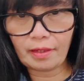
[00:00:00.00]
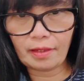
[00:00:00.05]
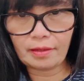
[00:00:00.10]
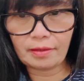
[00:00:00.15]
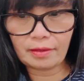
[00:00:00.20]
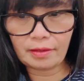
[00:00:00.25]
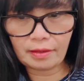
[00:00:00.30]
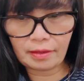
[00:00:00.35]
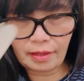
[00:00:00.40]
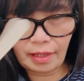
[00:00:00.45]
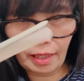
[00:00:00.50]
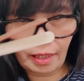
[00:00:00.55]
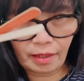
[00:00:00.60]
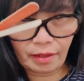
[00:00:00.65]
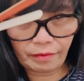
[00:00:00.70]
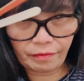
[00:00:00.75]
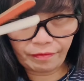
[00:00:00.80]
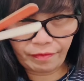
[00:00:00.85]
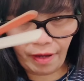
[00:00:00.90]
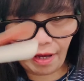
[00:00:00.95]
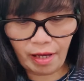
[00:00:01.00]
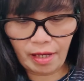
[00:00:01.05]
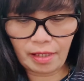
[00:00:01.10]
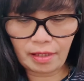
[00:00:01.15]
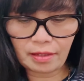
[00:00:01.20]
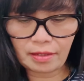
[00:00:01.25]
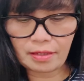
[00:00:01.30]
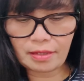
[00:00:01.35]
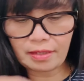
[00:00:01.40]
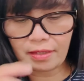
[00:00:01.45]
nail
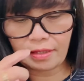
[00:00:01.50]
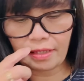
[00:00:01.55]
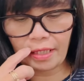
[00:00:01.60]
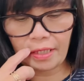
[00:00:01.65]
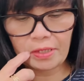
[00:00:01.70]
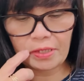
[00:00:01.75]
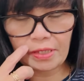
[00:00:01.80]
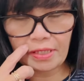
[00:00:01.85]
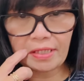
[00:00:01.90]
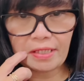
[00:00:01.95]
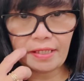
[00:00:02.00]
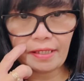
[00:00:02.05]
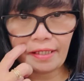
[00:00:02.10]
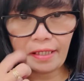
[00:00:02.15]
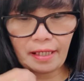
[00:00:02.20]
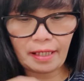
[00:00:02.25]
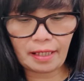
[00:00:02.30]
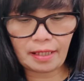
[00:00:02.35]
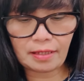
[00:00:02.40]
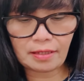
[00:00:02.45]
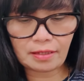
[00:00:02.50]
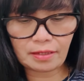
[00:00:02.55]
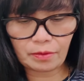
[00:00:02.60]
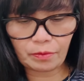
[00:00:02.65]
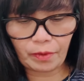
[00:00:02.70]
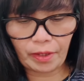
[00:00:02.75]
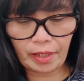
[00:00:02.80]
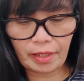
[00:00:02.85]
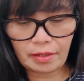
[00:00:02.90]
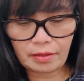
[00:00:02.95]
files just in case,
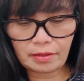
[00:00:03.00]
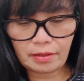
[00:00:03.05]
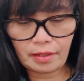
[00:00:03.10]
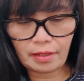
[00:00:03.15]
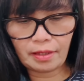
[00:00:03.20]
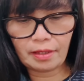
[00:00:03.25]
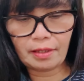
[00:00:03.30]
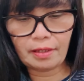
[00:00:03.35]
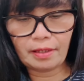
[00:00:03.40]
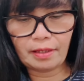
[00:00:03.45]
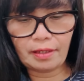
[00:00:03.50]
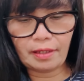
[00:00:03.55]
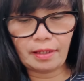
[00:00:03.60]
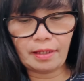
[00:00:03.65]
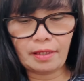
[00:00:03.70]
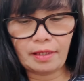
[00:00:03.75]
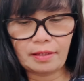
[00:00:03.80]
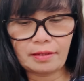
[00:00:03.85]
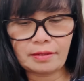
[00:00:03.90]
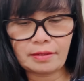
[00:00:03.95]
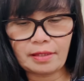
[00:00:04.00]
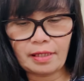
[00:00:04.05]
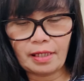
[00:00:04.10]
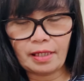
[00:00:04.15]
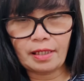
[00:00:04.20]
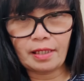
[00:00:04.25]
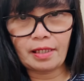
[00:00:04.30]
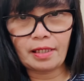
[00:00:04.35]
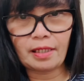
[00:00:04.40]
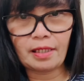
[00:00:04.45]
right? And
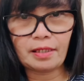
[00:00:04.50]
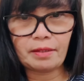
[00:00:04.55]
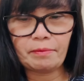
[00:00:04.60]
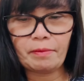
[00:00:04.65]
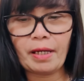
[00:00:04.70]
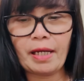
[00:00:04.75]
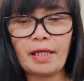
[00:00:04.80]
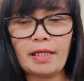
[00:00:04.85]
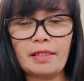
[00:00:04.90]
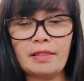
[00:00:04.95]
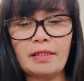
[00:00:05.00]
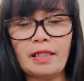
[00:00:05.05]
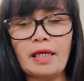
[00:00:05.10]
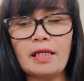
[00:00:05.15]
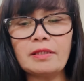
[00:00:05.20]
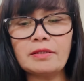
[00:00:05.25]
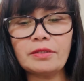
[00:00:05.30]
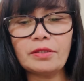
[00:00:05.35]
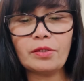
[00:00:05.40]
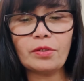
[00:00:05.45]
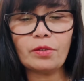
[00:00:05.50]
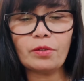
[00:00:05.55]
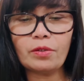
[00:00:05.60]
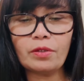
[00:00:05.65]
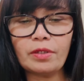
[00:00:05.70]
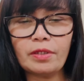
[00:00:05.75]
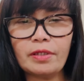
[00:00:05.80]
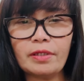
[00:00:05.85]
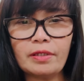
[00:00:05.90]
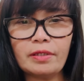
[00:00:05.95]
then my nail
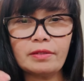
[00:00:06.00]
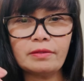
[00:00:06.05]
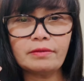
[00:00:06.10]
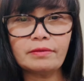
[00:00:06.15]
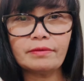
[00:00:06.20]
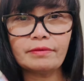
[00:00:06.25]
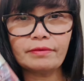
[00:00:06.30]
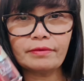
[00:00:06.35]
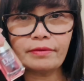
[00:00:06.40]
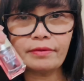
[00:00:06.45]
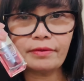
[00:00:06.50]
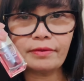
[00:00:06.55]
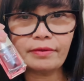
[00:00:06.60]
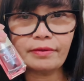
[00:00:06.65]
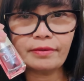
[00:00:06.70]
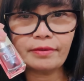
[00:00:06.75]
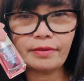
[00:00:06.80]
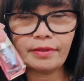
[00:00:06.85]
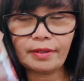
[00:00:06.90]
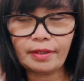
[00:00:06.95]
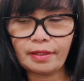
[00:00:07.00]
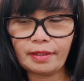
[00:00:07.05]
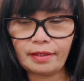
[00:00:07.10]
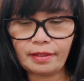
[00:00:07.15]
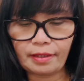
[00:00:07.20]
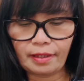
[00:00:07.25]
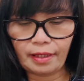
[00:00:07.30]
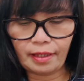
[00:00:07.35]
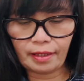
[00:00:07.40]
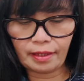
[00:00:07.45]
Dior,
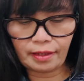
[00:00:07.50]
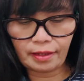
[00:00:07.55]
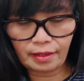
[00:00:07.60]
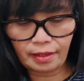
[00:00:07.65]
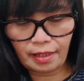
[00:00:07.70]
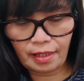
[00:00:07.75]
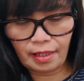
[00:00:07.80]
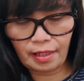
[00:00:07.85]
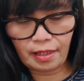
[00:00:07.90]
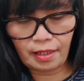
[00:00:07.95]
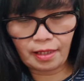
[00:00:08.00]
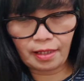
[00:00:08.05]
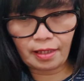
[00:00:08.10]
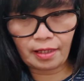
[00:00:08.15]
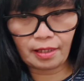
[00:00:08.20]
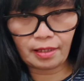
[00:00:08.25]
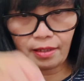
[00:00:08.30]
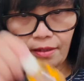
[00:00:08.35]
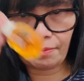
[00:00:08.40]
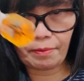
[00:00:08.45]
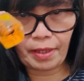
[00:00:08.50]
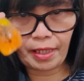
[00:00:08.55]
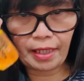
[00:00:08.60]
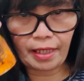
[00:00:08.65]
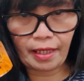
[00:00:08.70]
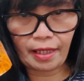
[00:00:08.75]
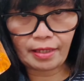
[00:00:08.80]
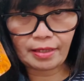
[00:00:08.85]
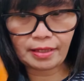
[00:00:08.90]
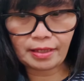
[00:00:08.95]
and then my
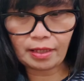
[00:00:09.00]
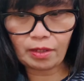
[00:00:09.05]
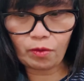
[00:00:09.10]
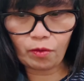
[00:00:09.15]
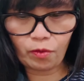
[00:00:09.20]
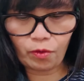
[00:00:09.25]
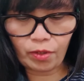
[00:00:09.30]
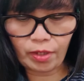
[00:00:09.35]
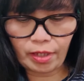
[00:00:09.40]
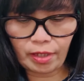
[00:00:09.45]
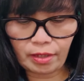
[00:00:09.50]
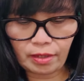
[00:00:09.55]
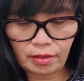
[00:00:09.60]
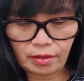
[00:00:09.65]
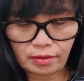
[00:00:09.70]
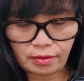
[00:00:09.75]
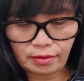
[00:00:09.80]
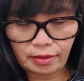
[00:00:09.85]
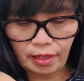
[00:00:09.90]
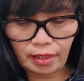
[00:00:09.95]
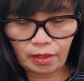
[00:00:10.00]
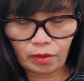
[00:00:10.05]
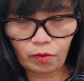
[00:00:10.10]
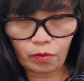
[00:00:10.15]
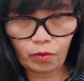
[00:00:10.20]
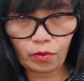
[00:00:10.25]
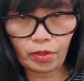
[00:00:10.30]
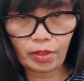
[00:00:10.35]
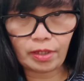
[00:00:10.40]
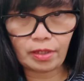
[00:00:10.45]
Essie oil, nail
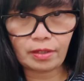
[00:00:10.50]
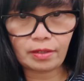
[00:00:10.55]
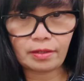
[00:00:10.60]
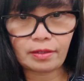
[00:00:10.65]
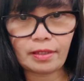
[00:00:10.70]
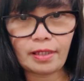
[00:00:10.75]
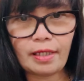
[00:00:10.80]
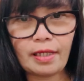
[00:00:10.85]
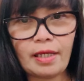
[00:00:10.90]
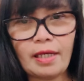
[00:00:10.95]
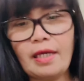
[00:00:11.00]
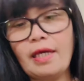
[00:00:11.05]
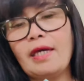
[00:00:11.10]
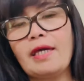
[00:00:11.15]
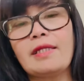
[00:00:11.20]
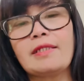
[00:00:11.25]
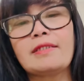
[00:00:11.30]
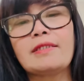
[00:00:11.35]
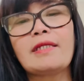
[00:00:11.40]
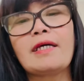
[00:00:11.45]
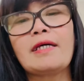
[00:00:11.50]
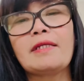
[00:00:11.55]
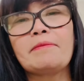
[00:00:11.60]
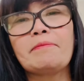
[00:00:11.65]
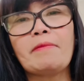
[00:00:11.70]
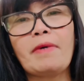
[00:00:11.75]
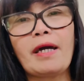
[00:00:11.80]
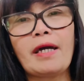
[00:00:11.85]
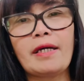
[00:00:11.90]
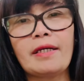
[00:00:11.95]
oil, and
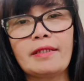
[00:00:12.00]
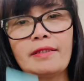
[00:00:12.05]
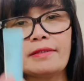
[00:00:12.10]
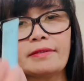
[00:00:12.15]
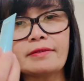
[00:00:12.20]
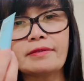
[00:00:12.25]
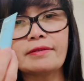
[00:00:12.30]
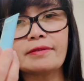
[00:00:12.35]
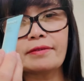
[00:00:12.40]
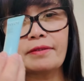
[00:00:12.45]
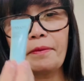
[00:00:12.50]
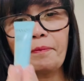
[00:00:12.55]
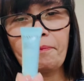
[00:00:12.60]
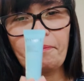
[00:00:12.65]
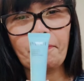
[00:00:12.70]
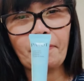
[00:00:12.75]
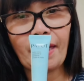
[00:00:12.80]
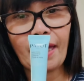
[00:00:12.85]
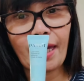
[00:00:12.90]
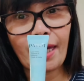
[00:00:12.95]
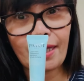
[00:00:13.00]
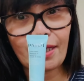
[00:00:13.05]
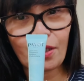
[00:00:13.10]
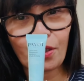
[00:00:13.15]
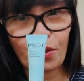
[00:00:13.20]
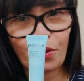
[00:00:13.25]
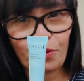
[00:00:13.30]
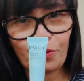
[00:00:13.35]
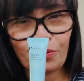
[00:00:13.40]
then my Heyo